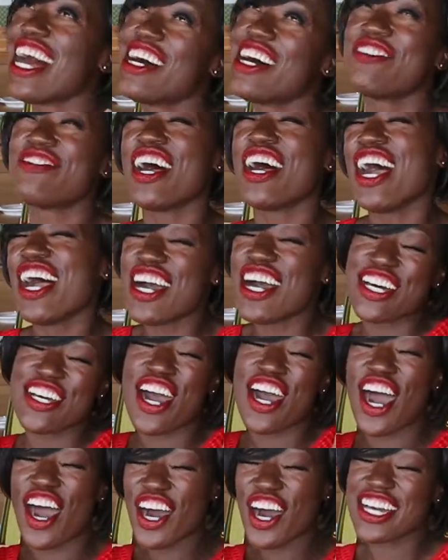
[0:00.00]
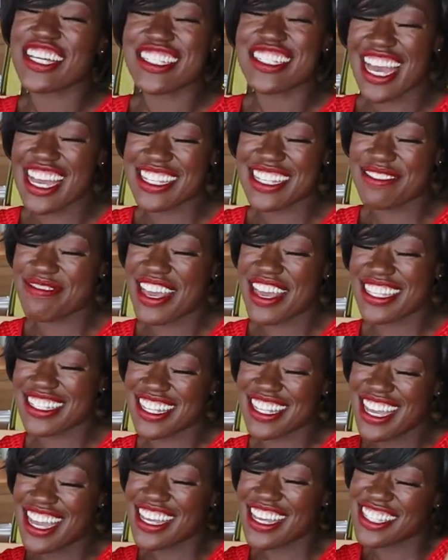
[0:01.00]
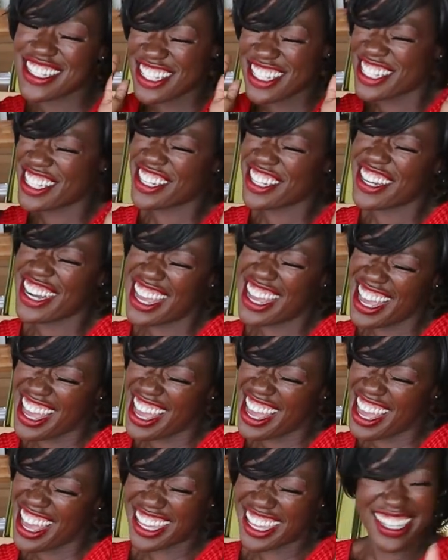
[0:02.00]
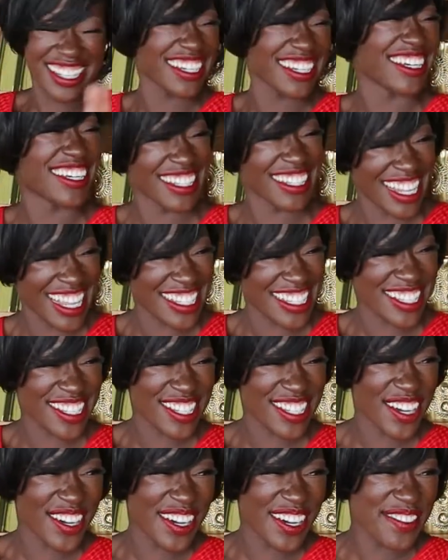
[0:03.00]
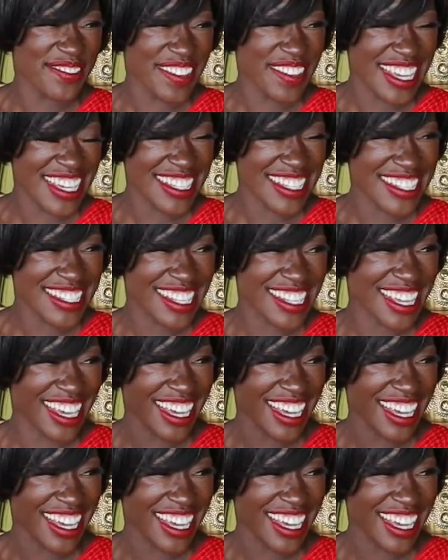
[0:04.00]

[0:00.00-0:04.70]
of Hochzeitsmesse Zurich. That's yeah. so amazing.